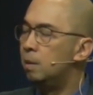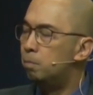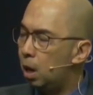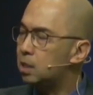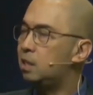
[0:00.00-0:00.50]

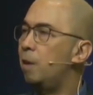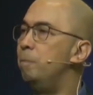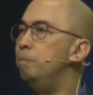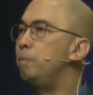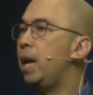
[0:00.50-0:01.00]
must
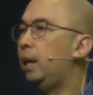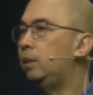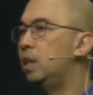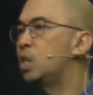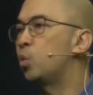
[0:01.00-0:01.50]
have
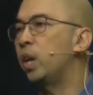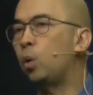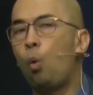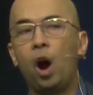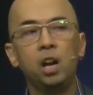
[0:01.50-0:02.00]
made his
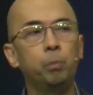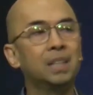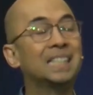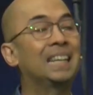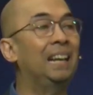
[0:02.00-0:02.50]

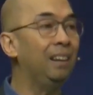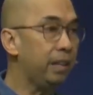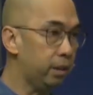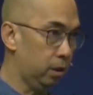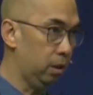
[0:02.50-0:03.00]
requirements
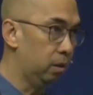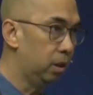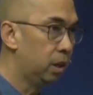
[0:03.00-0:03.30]
clear